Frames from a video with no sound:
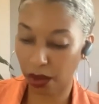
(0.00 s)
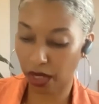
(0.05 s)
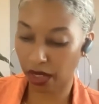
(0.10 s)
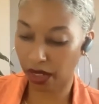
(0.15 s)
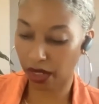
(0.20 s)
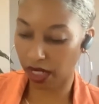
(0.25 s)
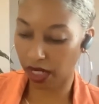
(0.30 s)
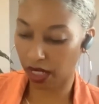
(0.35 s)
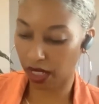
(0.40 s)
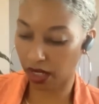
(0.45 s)

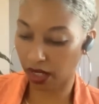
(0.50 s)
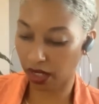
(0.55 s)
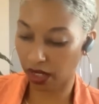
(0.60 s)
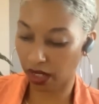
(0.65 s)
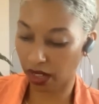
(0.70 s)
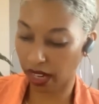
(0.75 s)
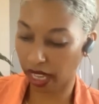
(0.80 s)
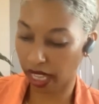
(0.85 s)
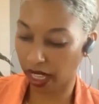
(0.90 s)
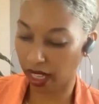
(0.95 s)
turkeys on
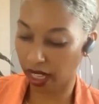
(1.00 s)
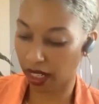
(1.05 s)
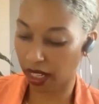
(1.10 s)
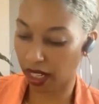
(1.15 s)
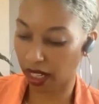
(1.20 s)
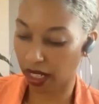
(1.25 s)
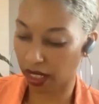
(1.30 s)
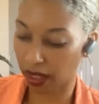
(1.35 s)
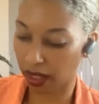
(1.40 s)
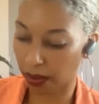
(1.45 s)
her Aunt
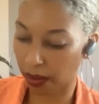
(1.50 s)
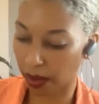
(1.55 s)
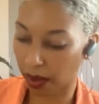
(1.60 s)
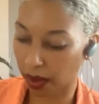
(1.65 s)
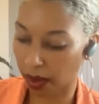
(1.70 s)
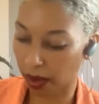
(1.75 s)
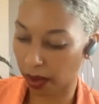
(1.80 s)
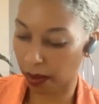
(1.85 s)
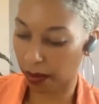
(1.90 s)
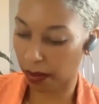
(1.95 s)
Nettie's
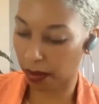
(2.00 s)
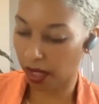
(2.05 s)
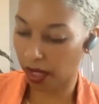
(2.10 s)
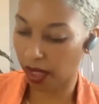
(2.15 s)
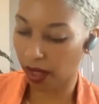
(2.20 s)
farm,